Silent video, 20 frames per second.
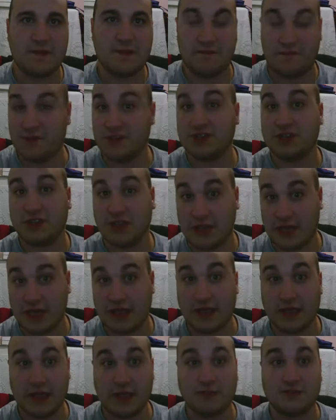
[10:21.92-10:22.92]
The Fisher
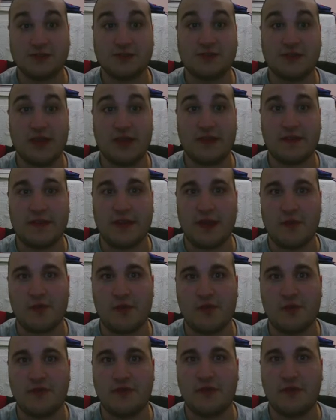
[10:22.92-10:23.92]
King, he was great in that
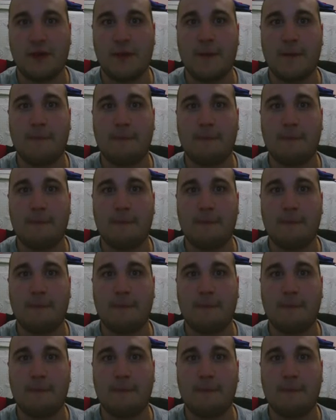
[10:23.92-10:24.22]
movie.